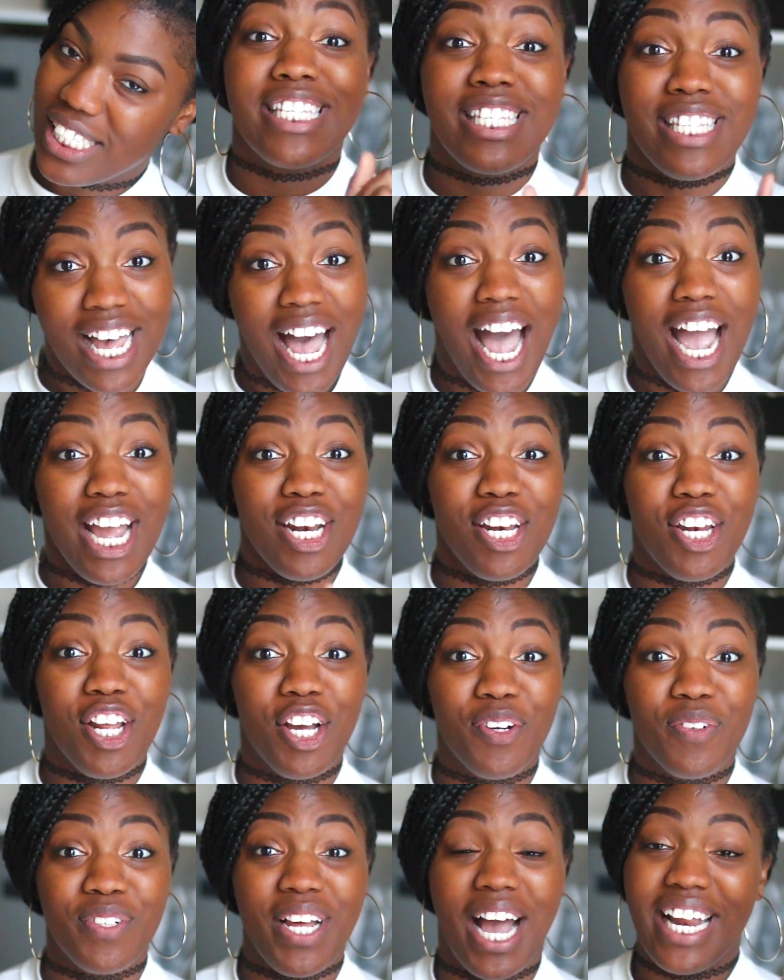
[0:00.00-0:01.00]
Side
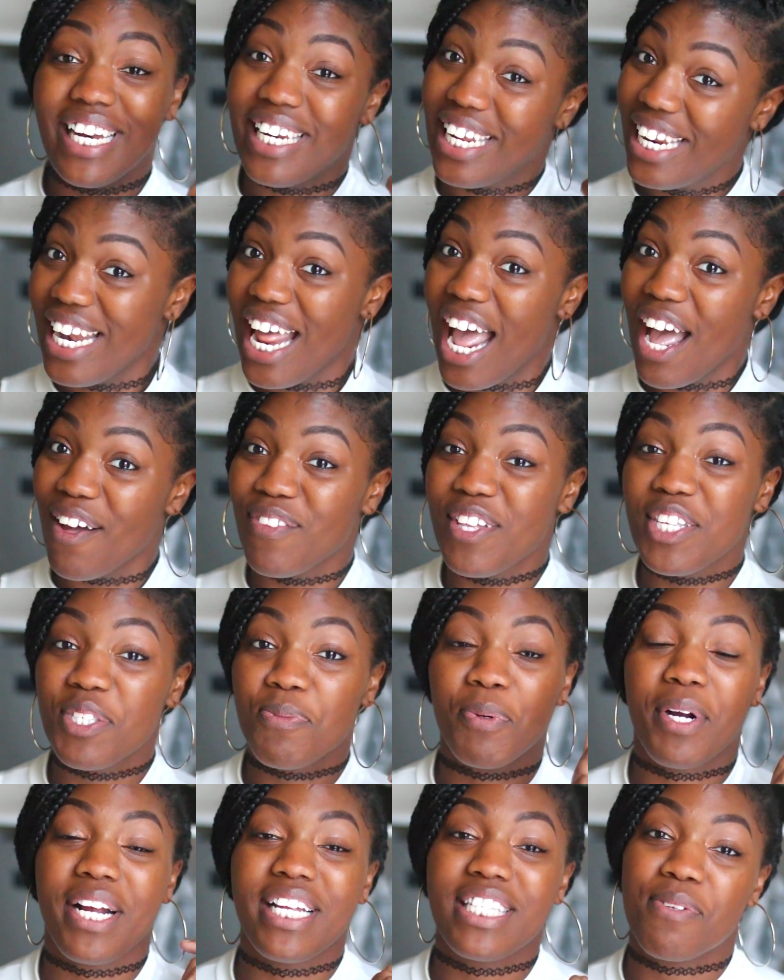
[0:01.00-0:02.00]
note, I didn't have
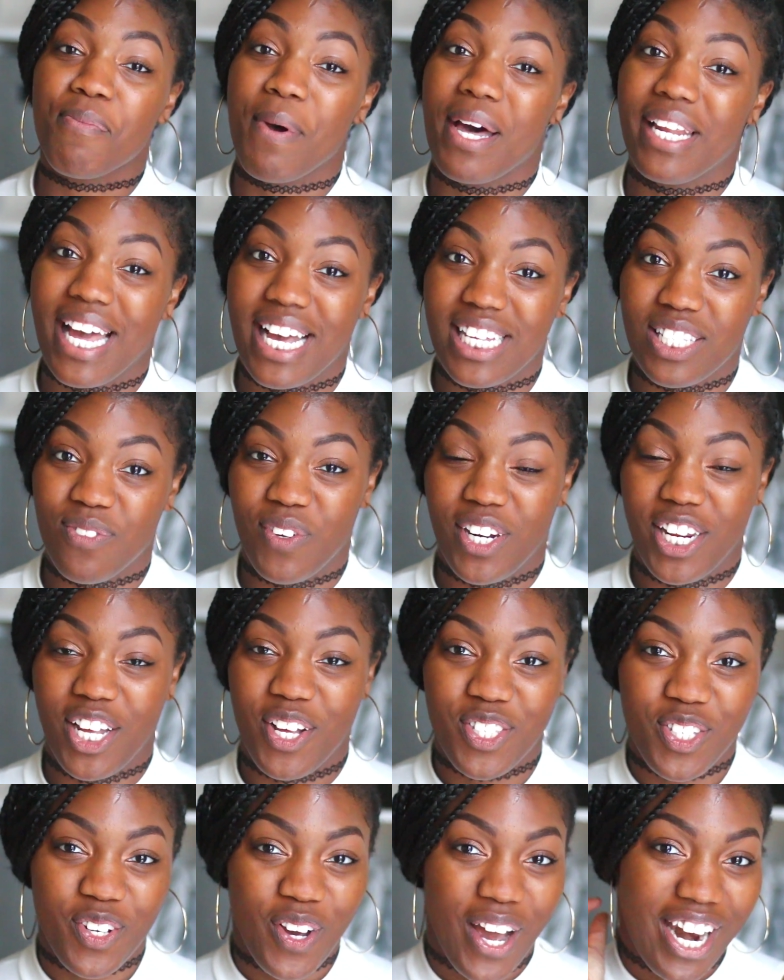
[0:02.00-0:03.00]
these braids in my last
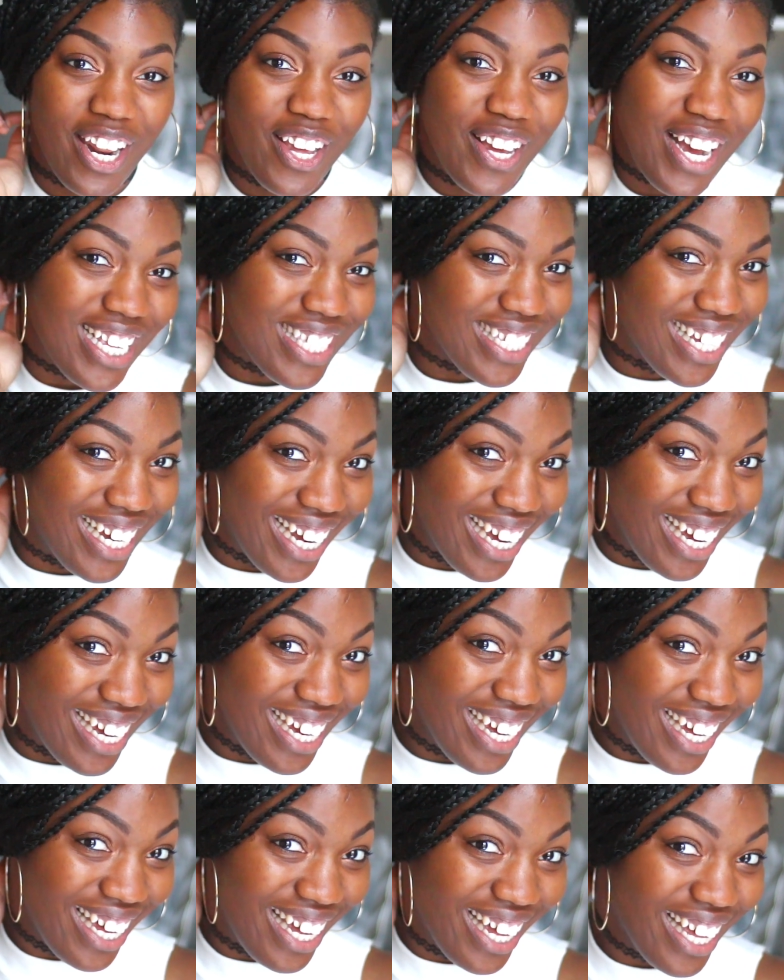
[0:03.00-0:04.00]
video, so how do you guys like
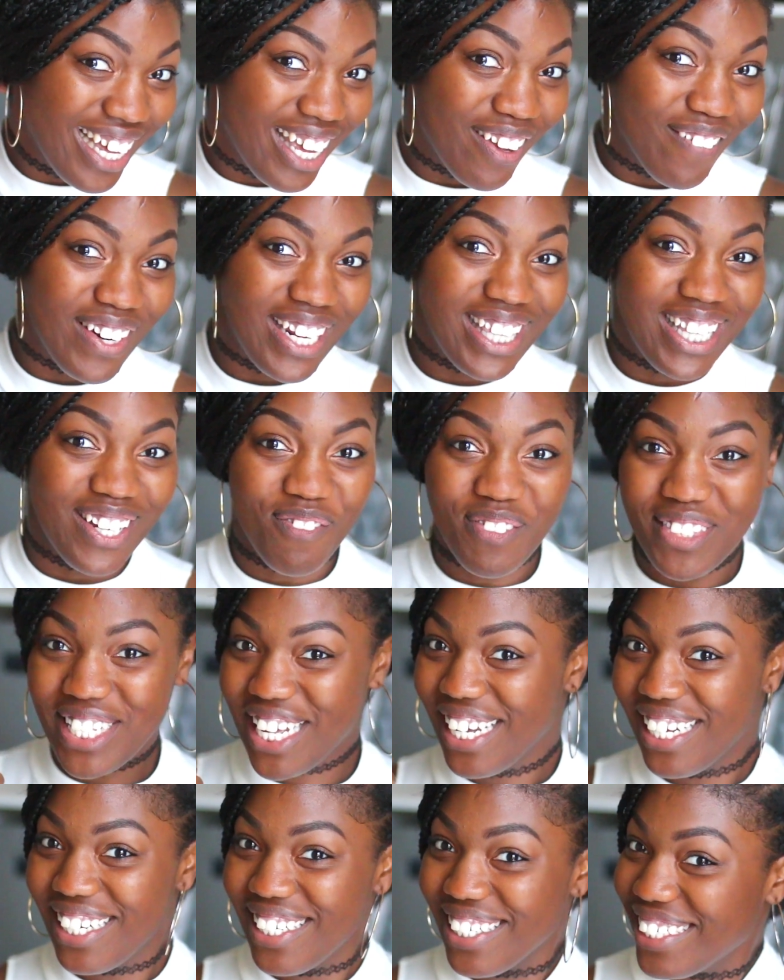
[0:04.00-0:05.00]
it? Give it a thumbs
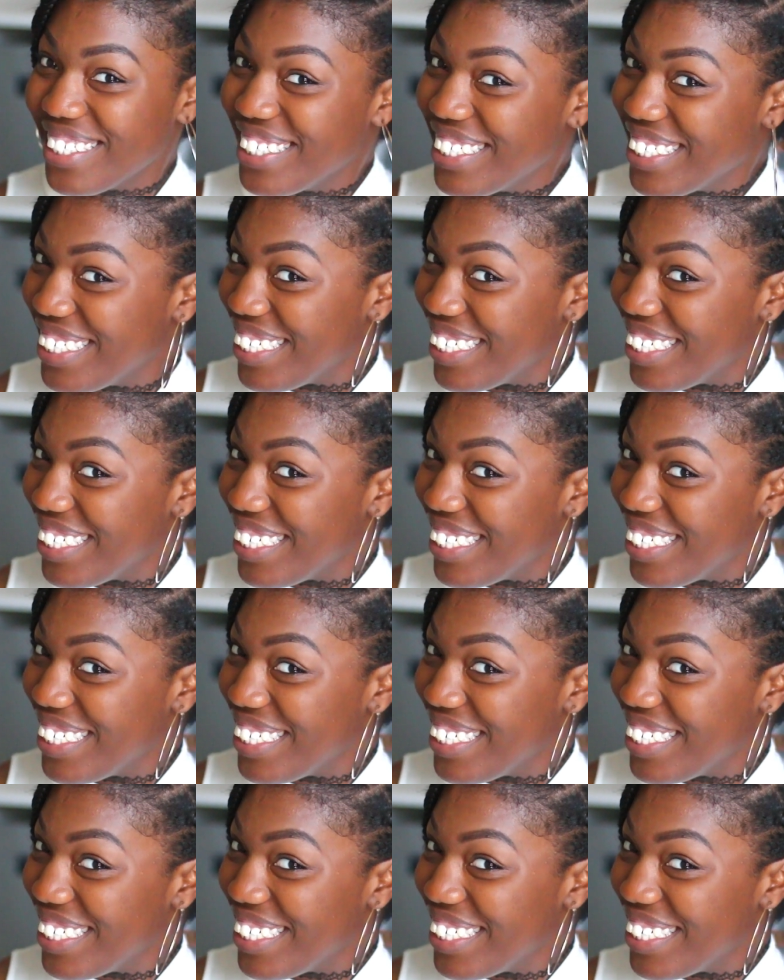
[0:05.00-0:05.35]
up.